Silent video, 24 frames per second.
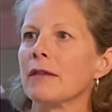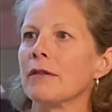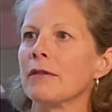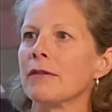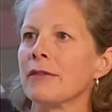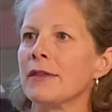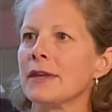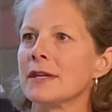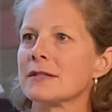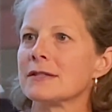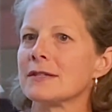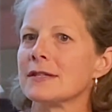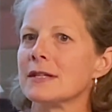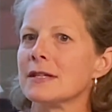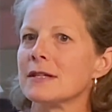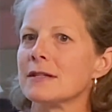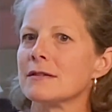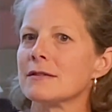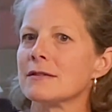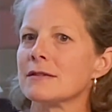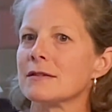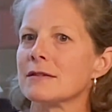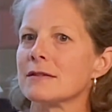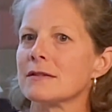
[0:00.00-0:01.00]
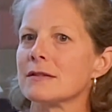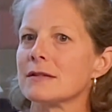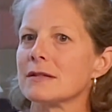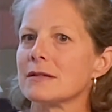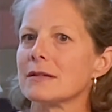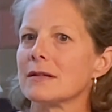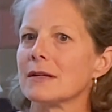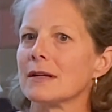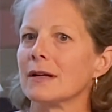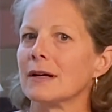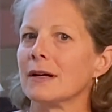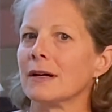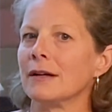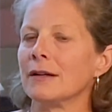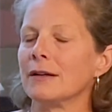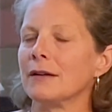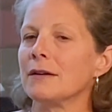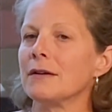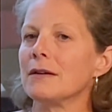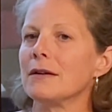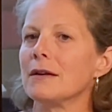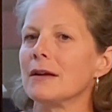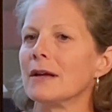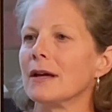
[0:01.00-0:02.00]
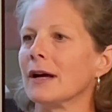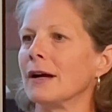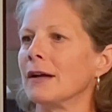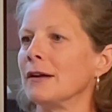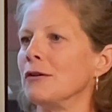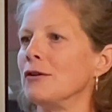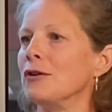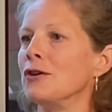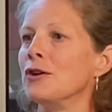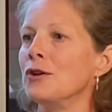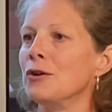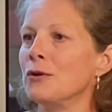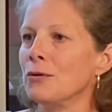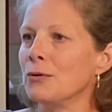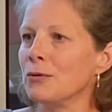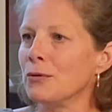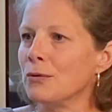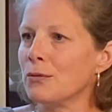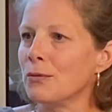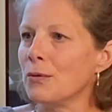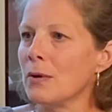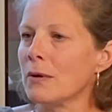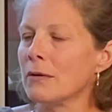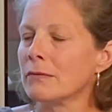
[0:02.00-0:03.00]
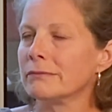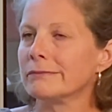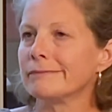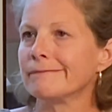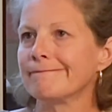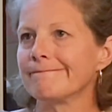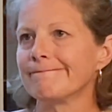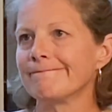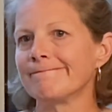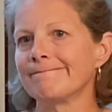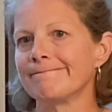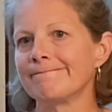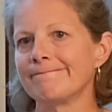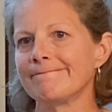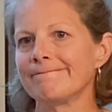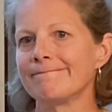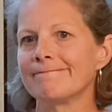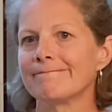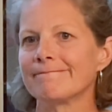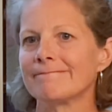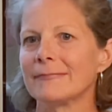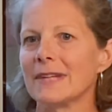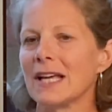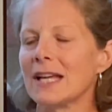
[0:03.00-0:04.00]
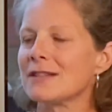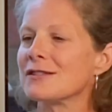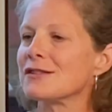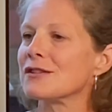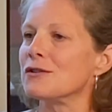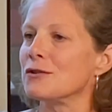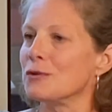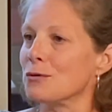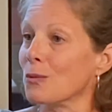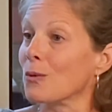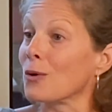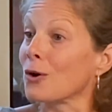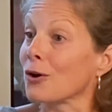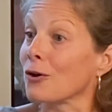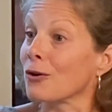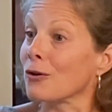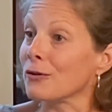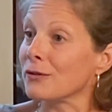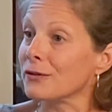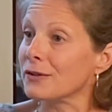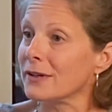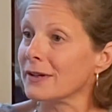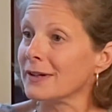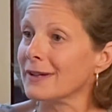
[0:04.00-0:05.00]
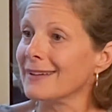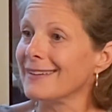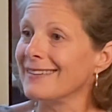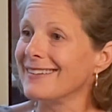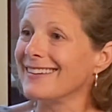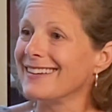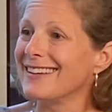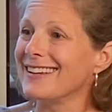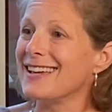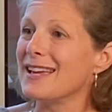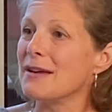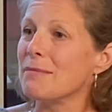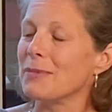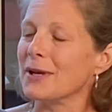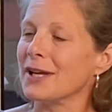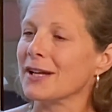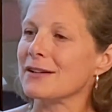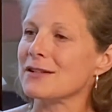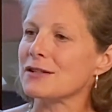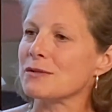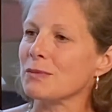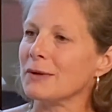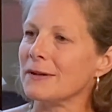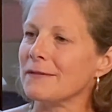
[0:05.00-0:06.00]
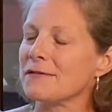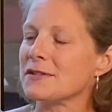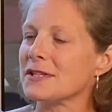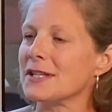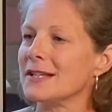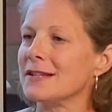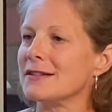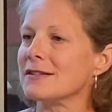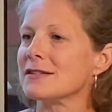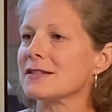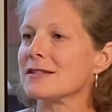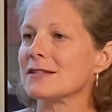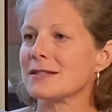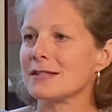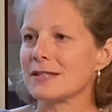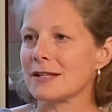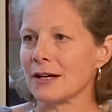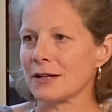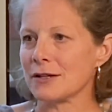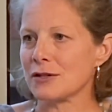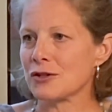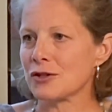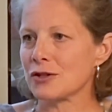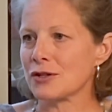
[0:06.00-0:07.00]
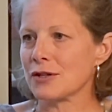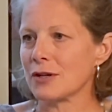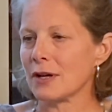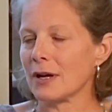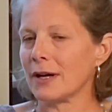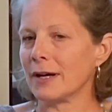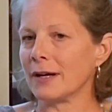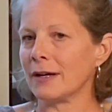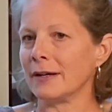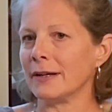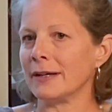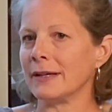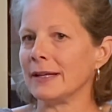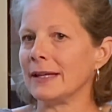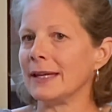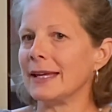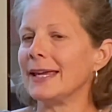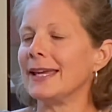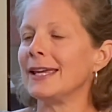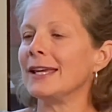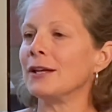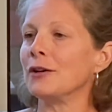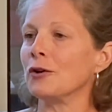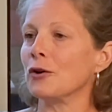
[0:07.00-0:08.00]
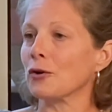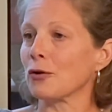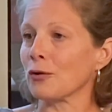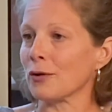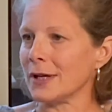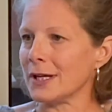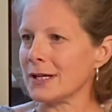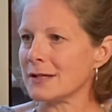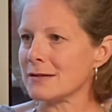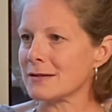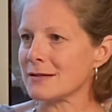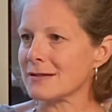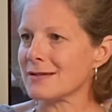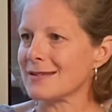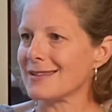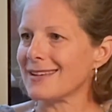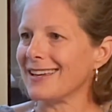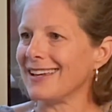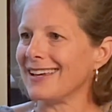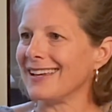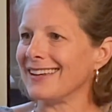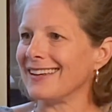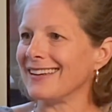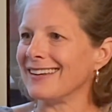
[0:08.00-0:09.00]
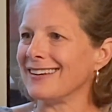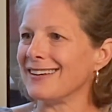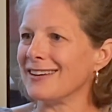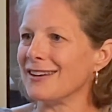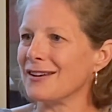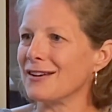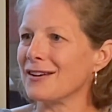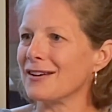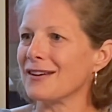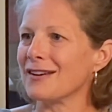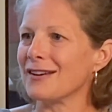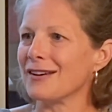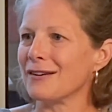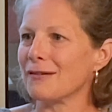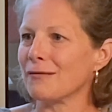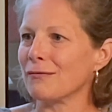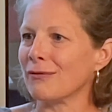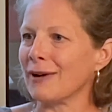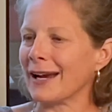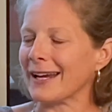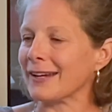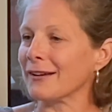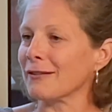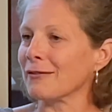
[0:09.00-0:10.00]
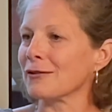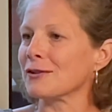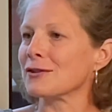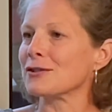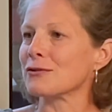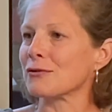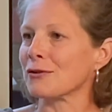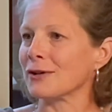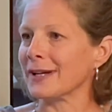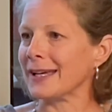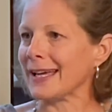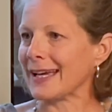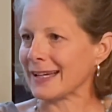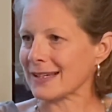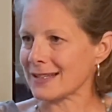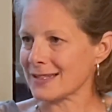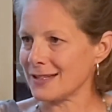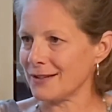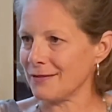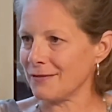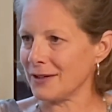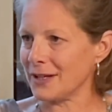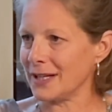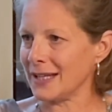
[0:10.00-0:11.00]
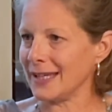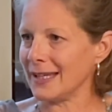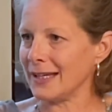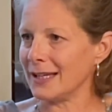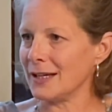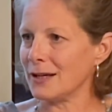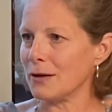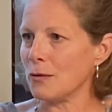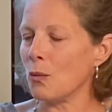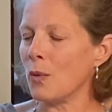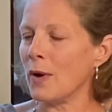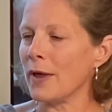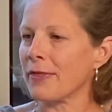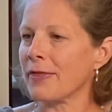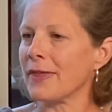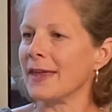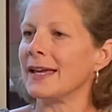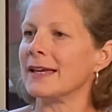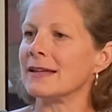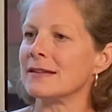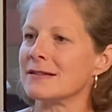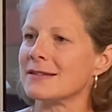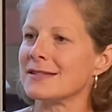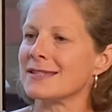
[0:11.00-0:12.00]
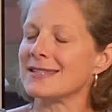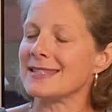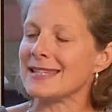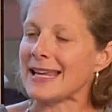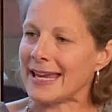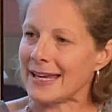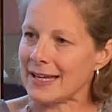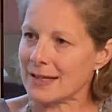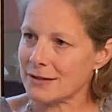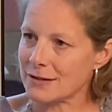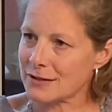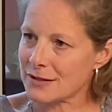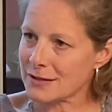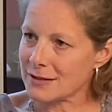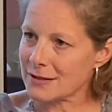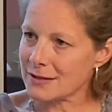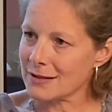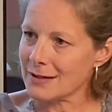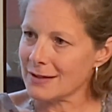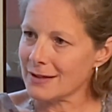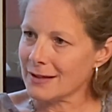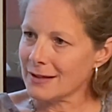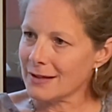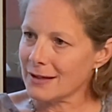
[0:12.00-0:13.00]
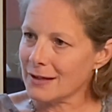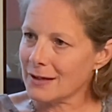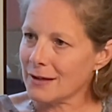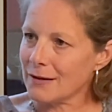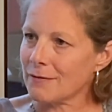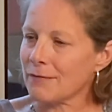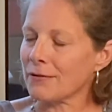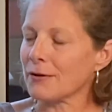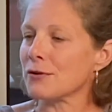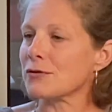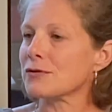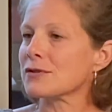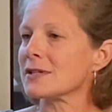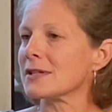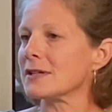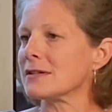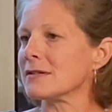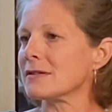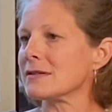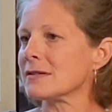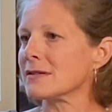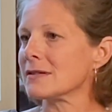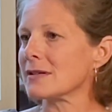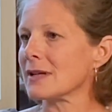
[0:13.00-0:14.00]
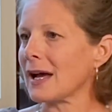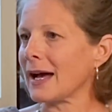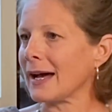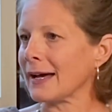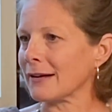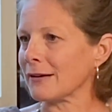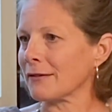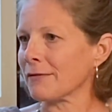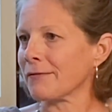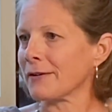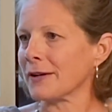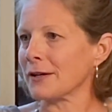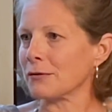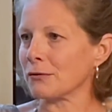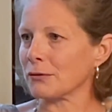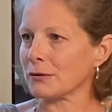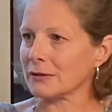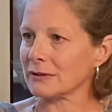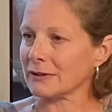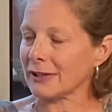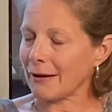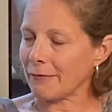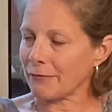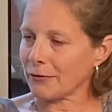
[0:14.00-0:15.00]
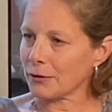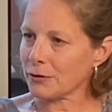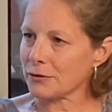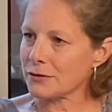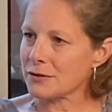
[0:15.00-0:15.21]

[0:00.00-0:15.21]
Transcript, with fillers: this is a a new, mm, it's a new world mm -hmm. because we've seen such an increase in regulatory activity Yep. within states Yep. versus on a federal level.